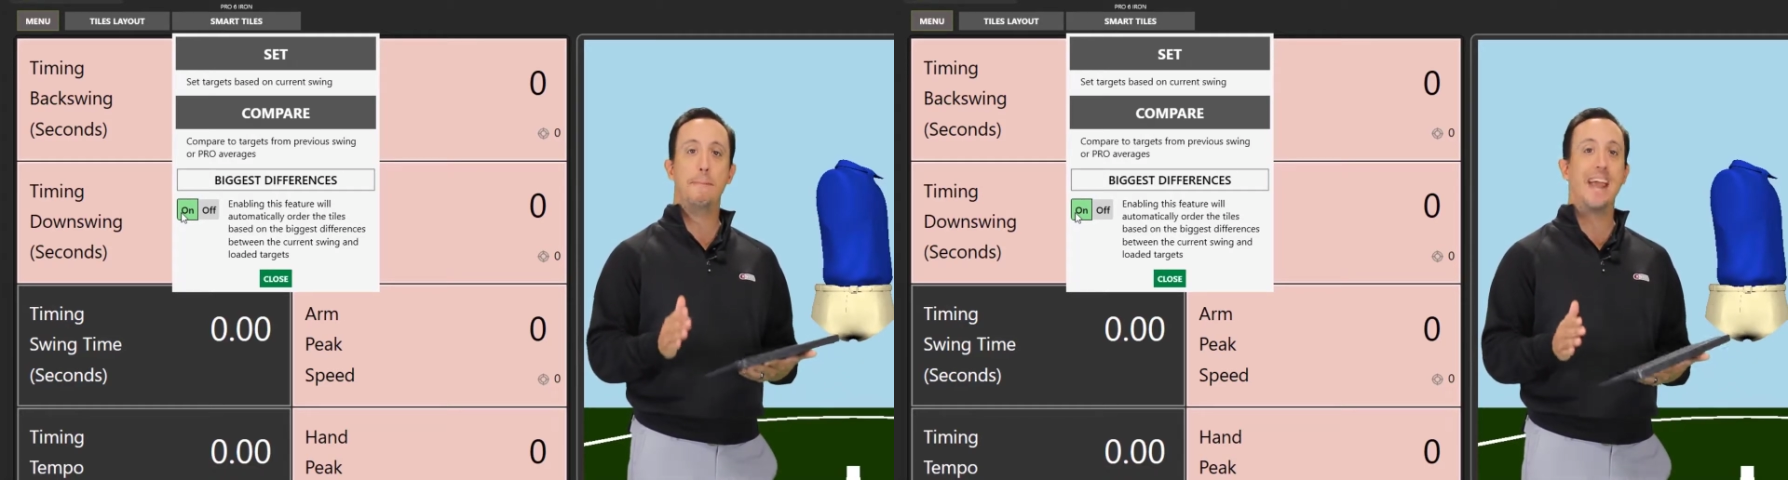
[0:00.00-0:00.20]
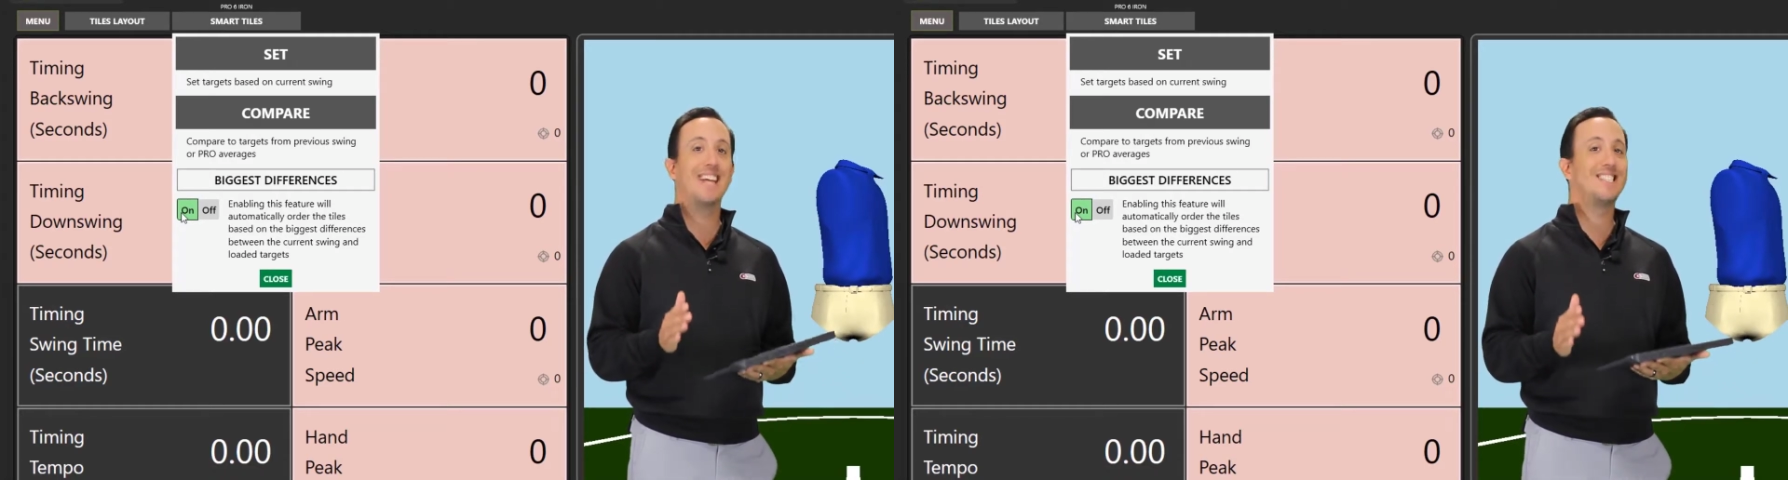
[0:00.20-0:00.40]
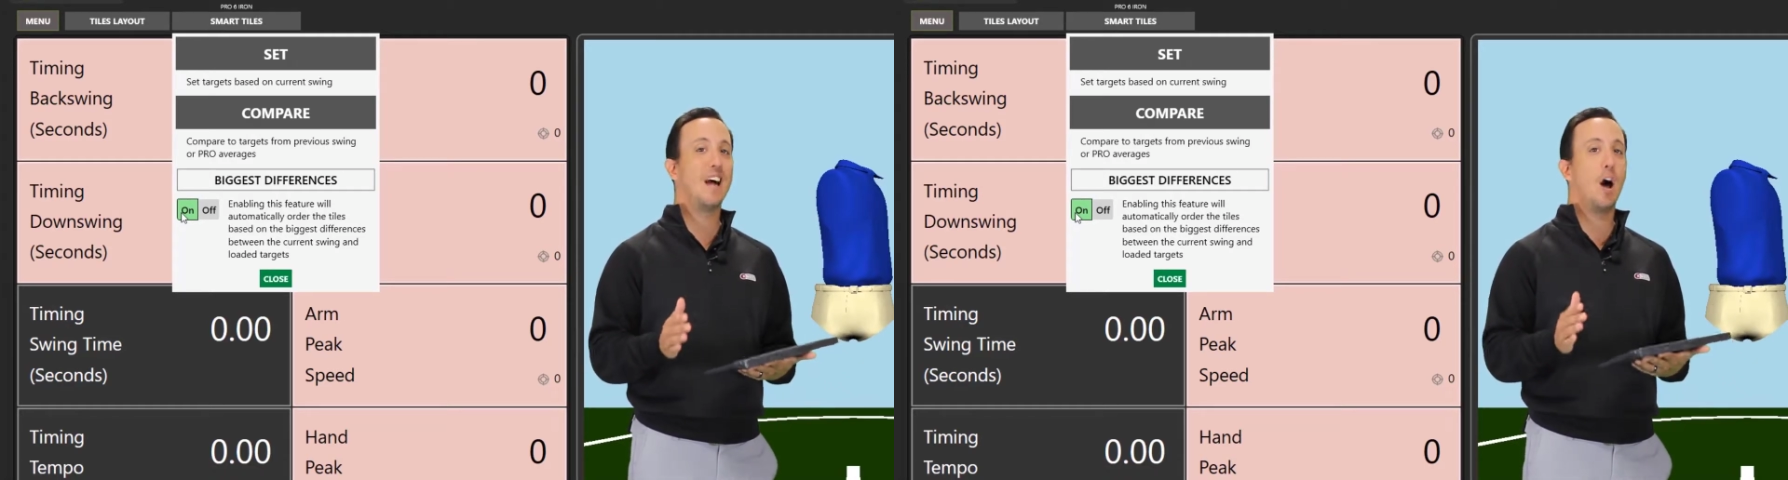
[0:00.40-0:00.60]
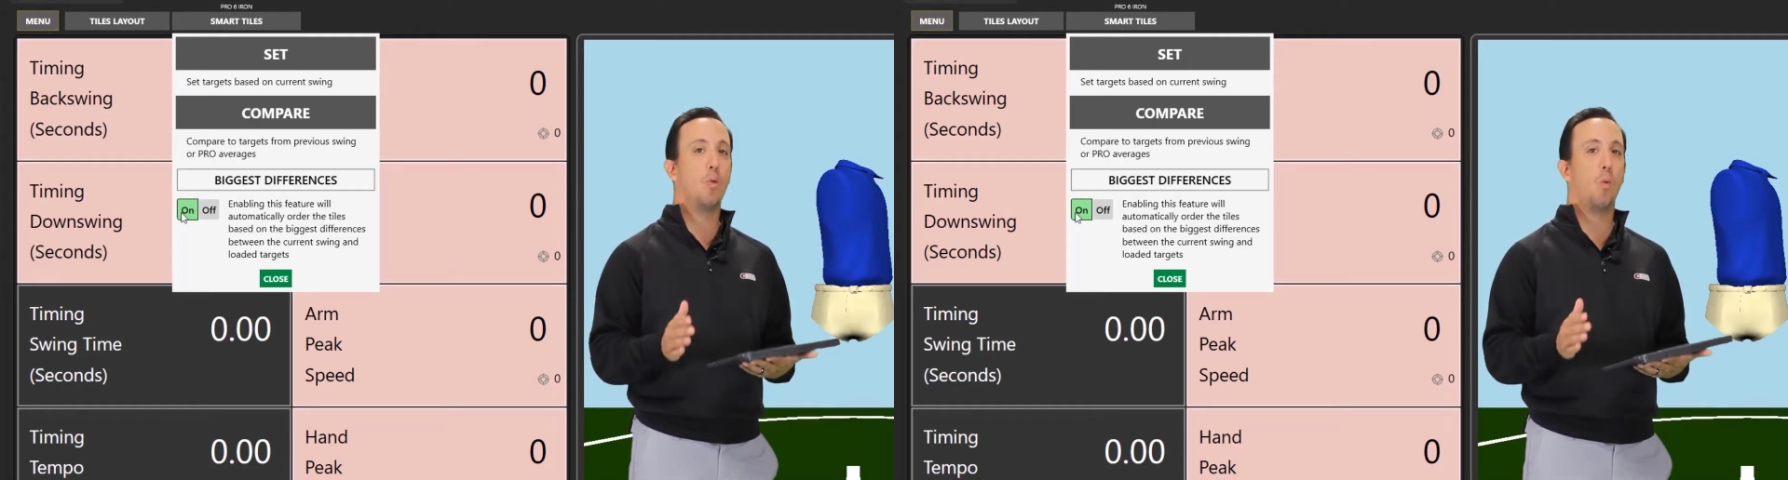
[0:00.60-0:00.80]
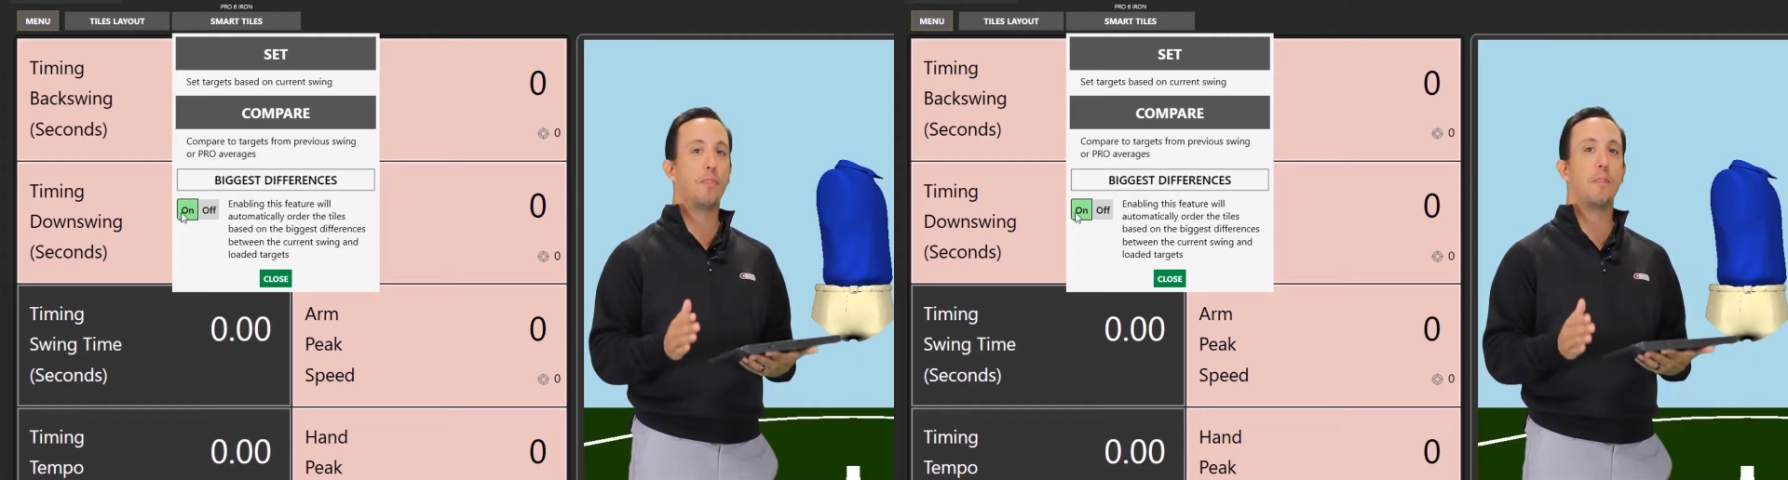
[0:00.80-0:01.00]
based
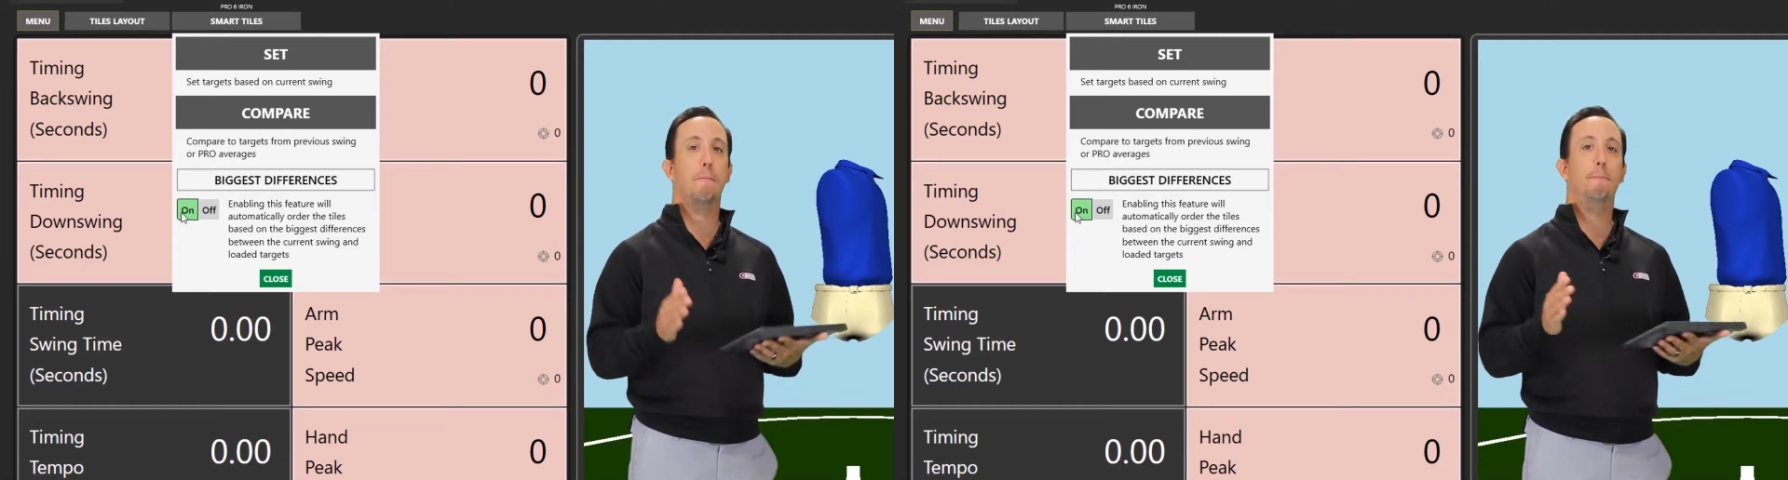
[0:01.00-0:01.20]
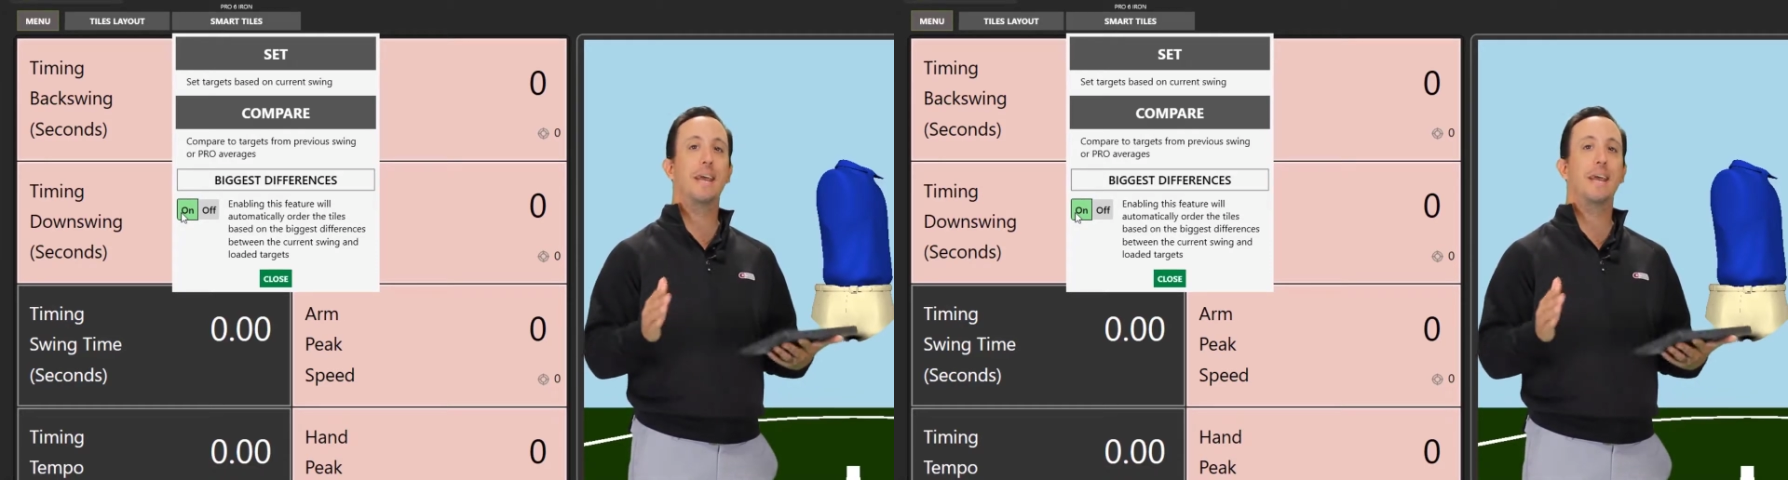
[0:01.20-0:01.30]
on what the